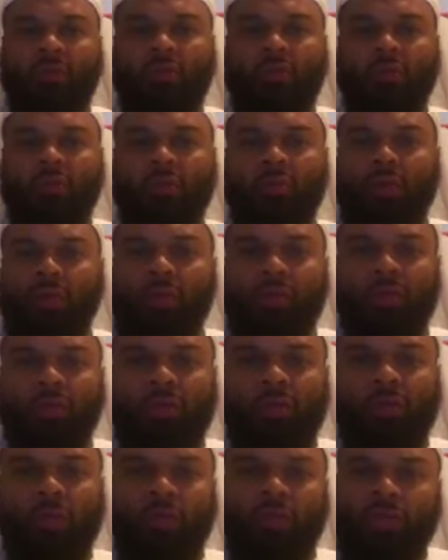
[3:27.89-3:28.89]
to
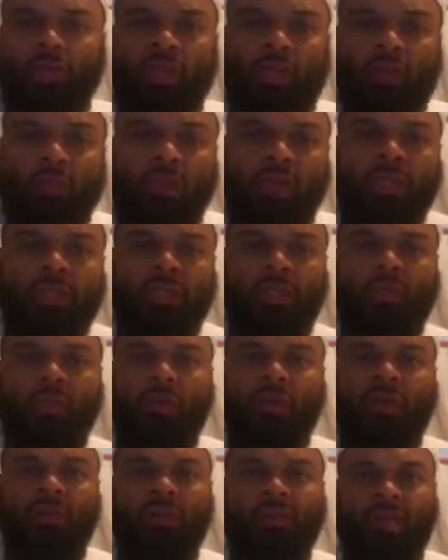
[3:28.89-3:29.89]
ensure
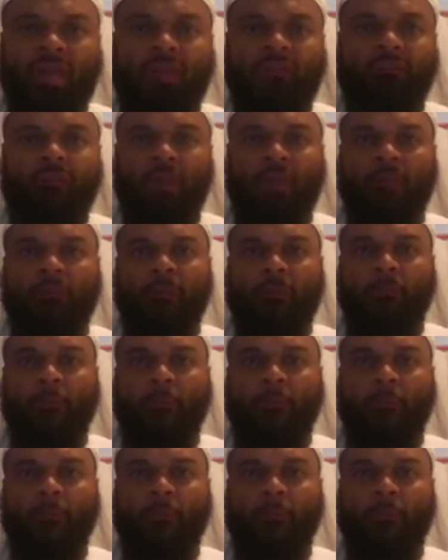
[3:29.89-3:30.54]
generational enslavement.